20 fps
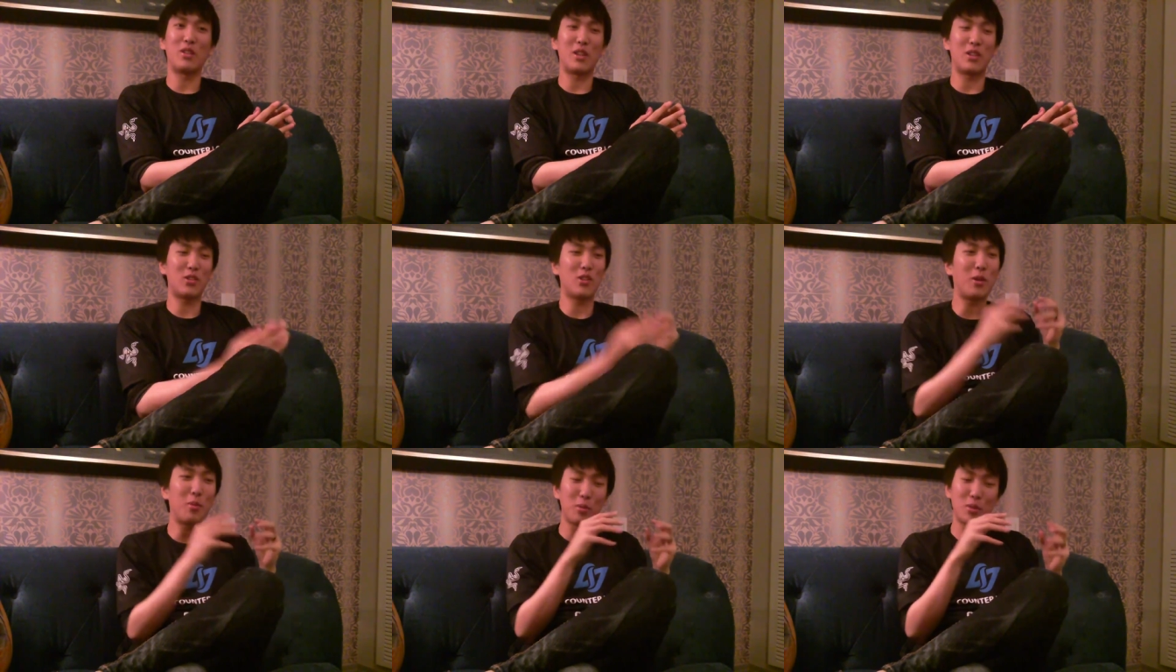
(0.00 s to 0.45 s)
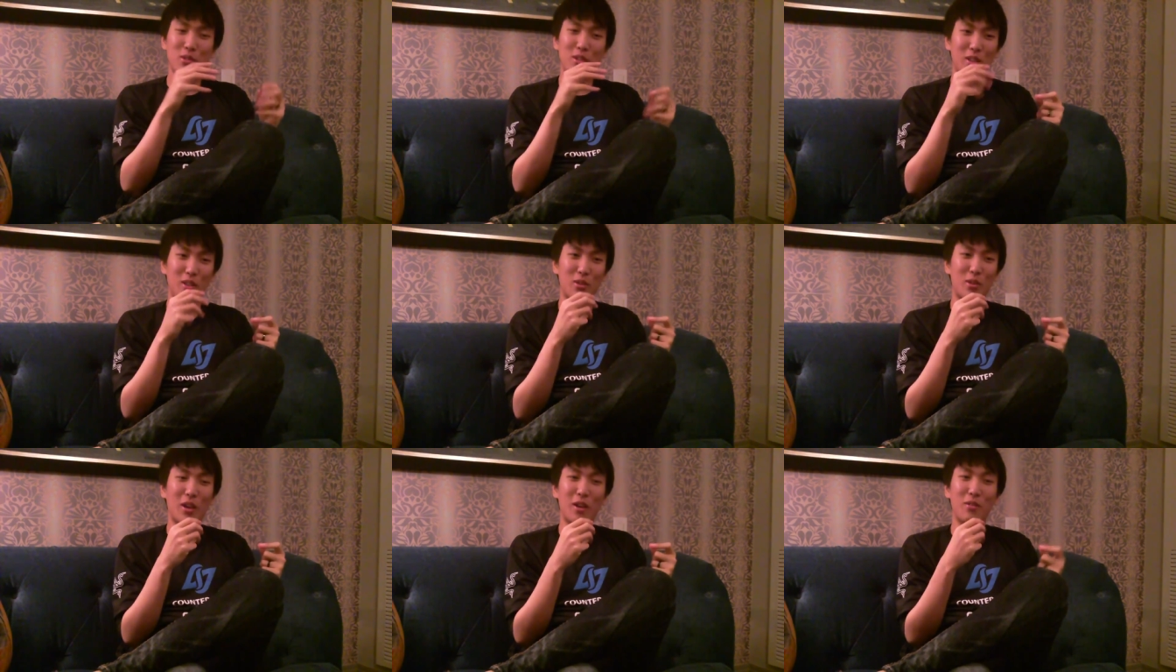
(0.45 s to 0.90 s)
It's almost
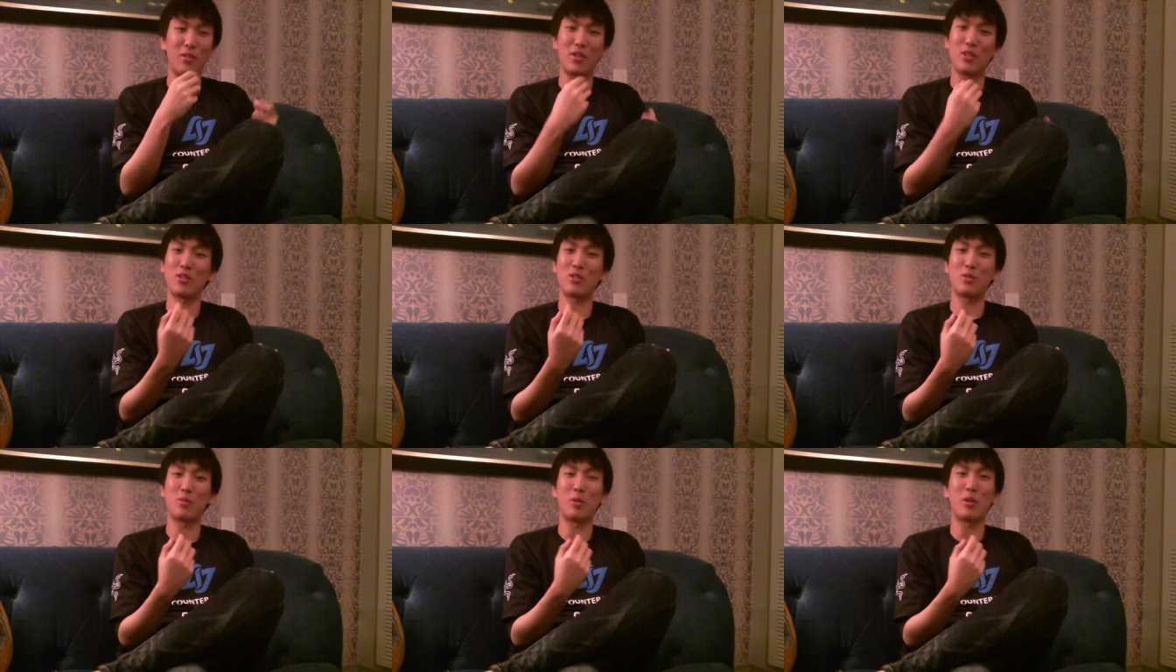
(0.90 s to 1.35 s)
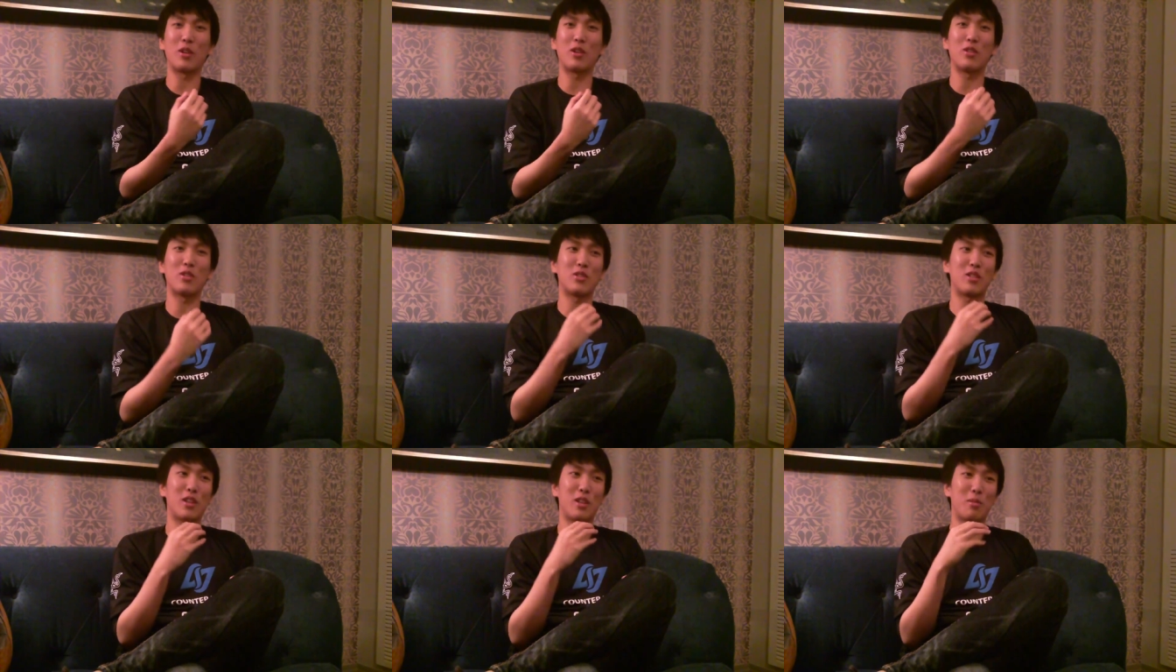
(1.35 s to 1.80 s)
like you have another support
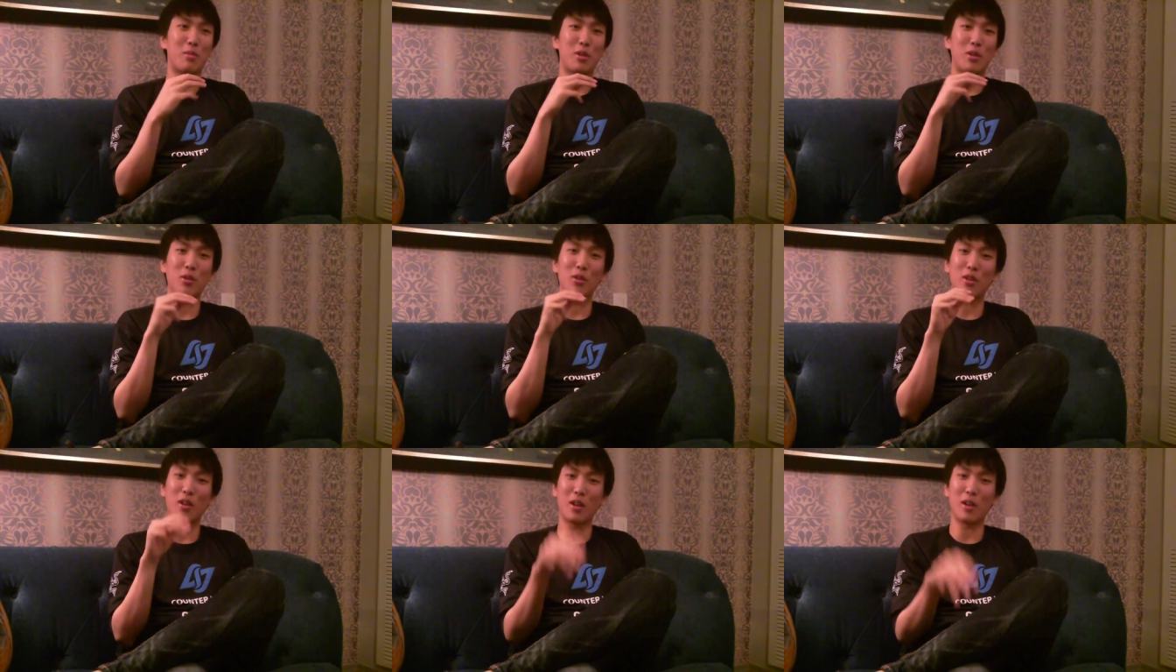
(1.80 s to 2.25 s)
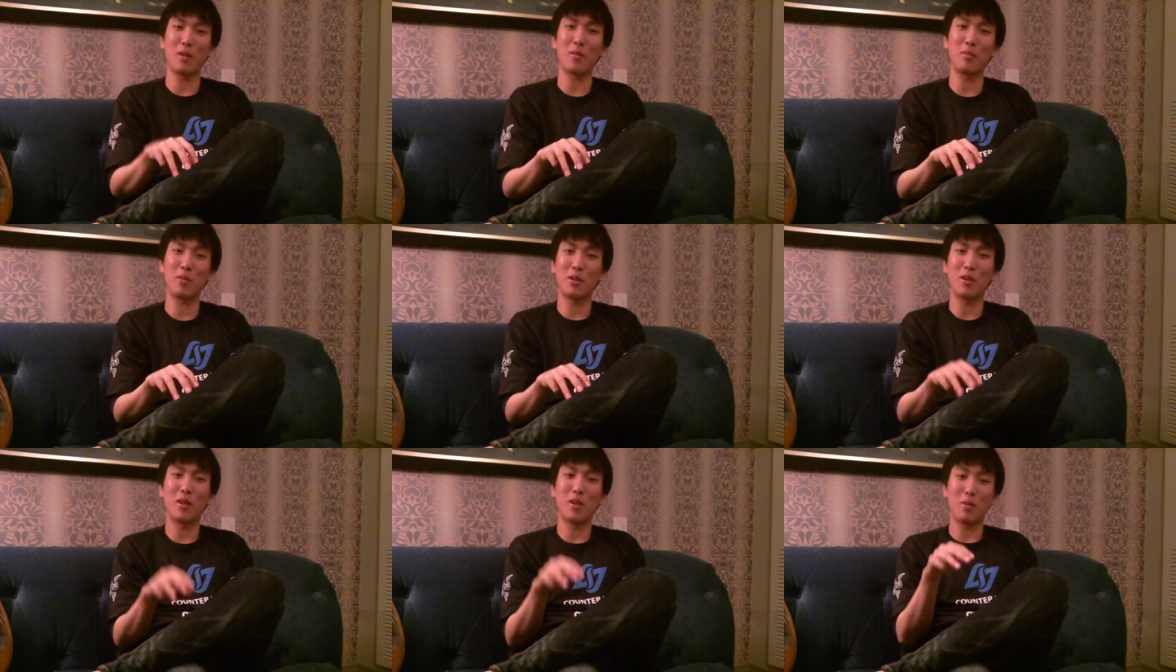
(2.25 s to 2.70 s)
on your team. He'll
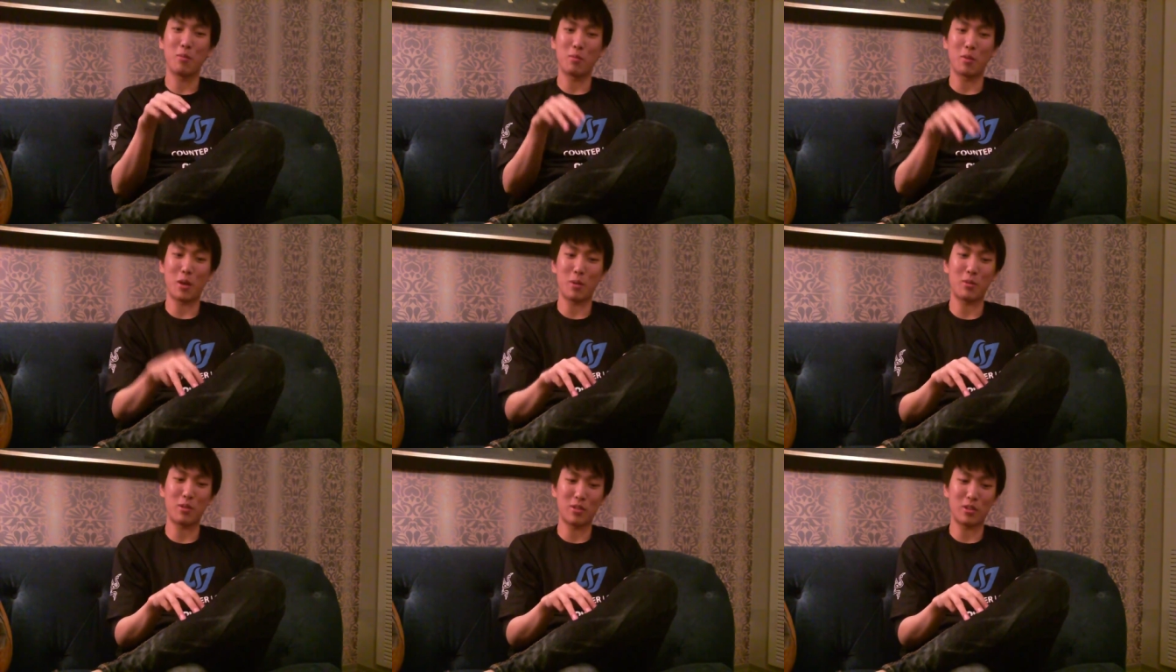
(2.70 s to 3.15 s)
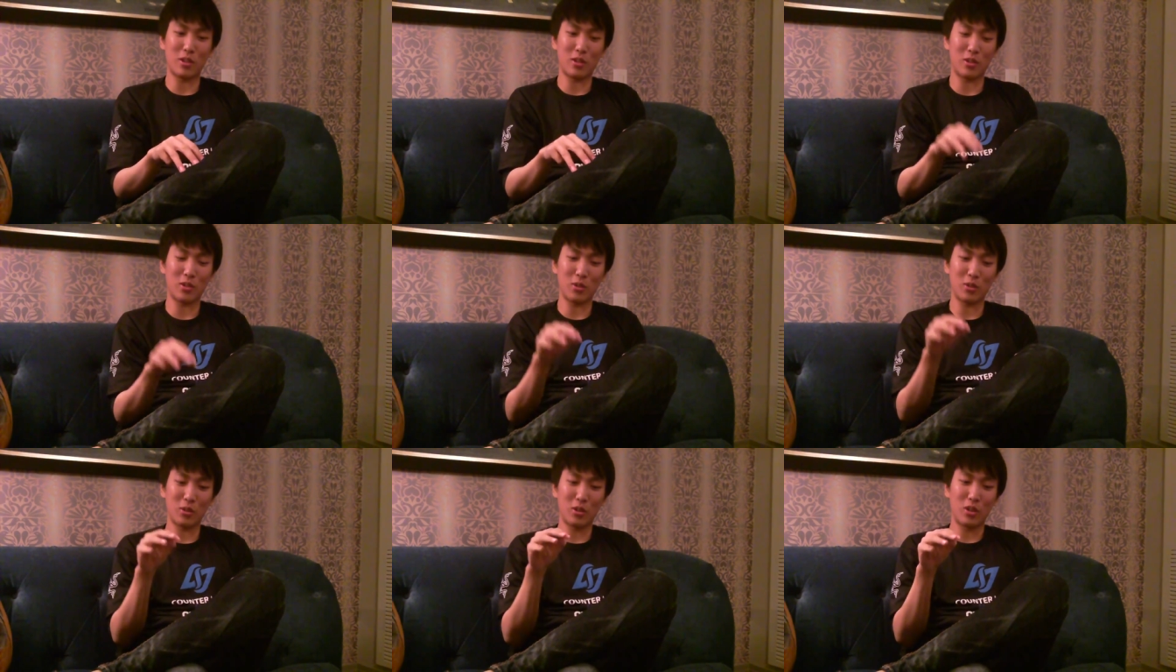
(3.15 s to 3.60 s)
come, babysit
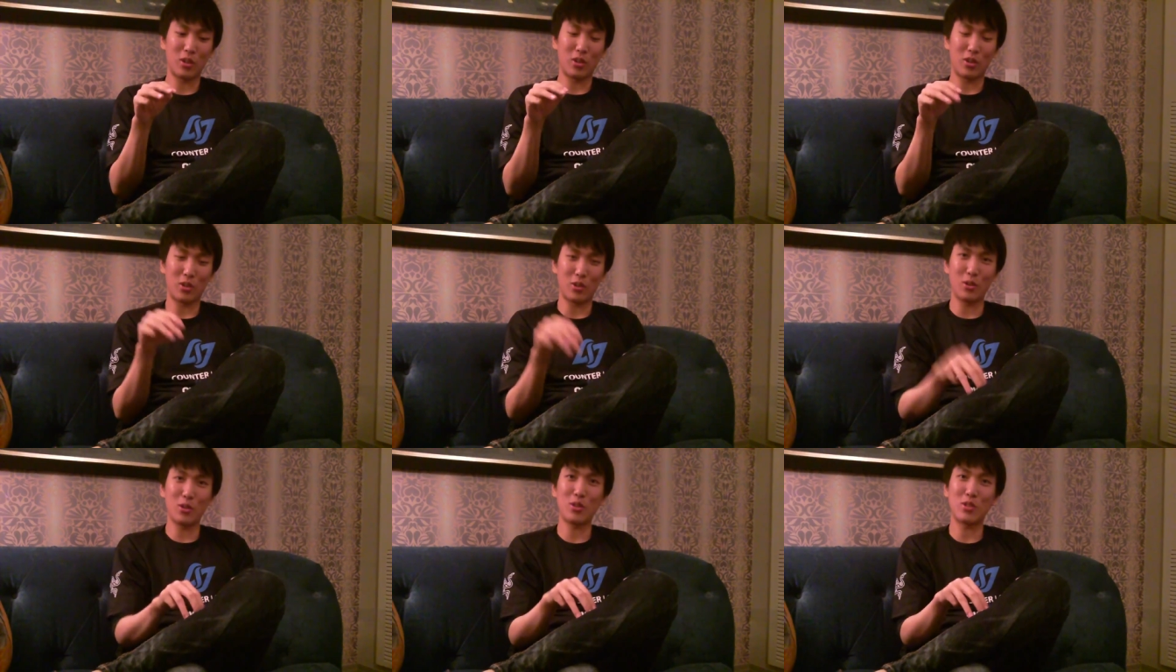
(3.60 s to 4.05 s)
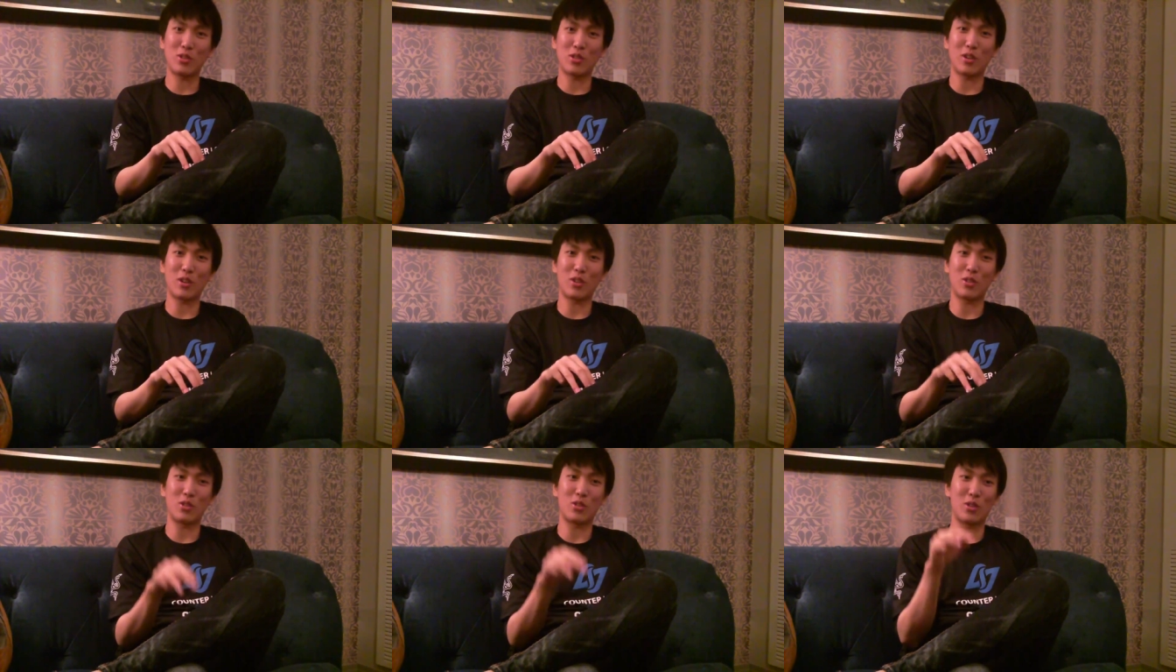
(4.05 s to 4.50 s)
you. You're the
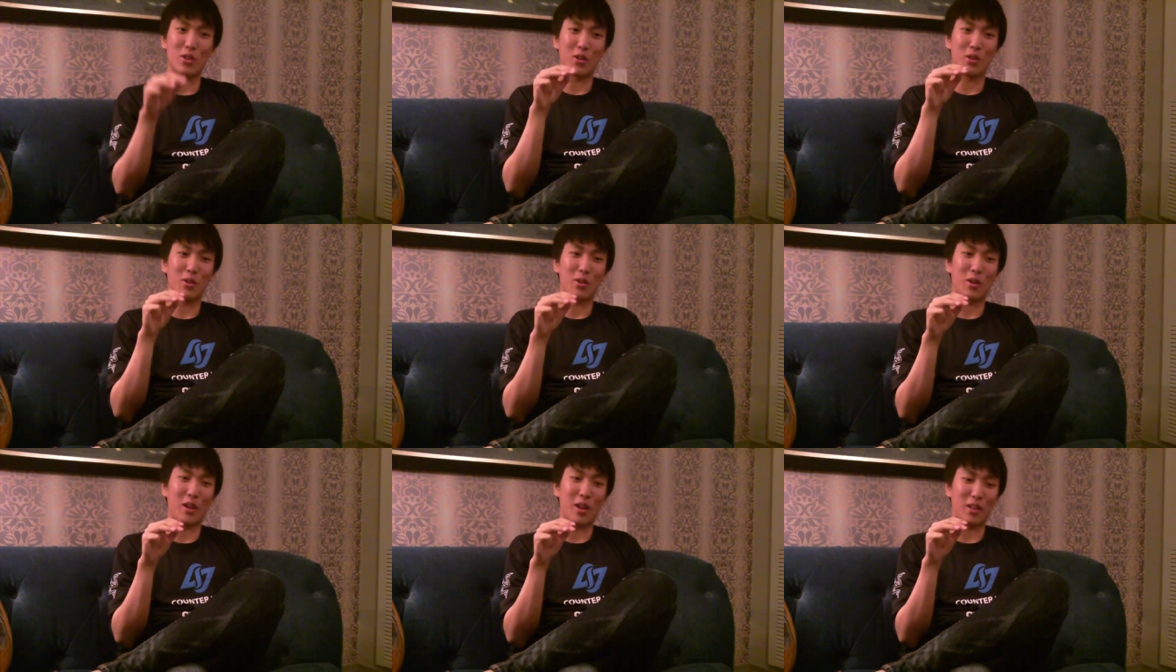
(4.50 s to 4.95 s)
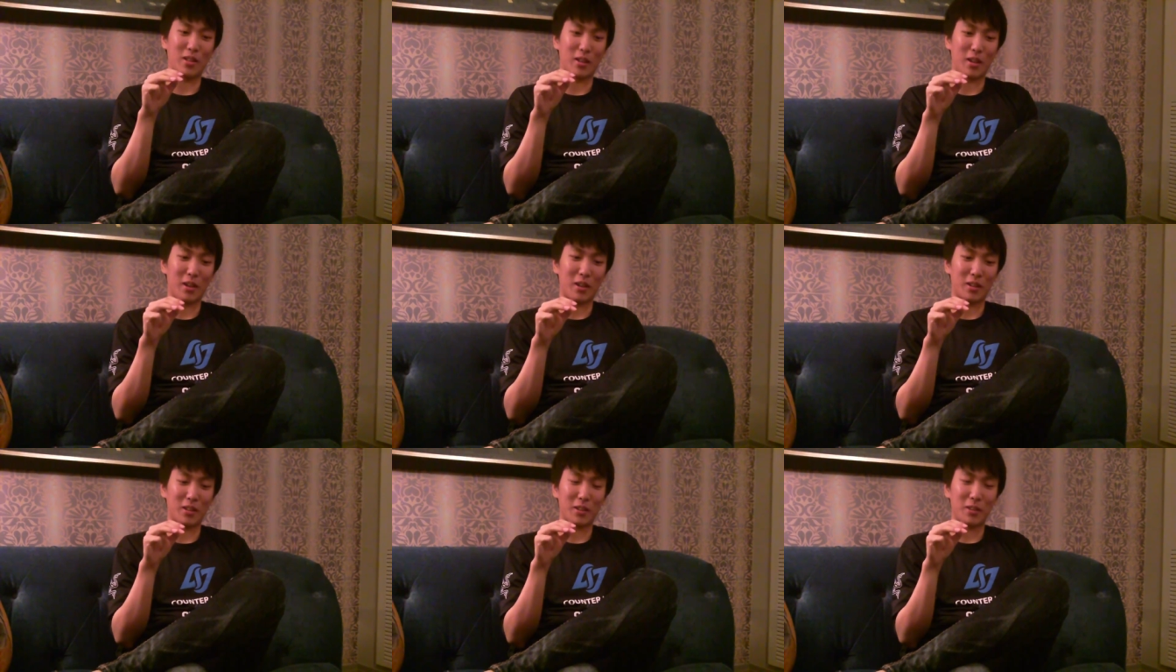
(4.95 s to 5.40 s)
star of the show, and
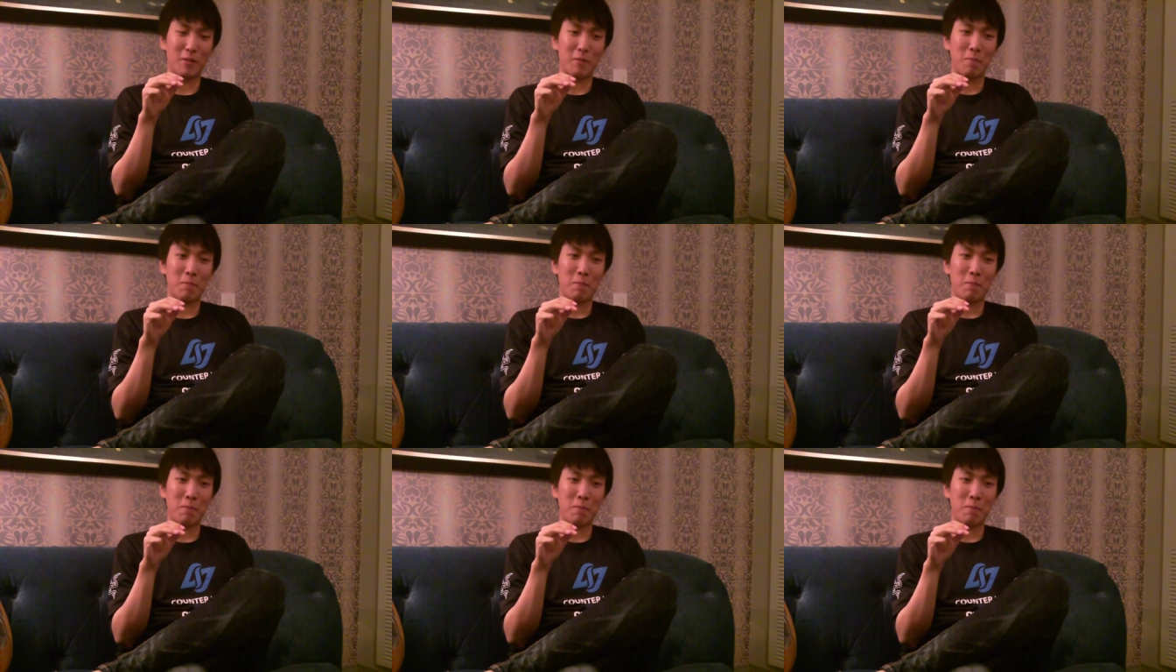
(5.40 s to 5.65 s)
like,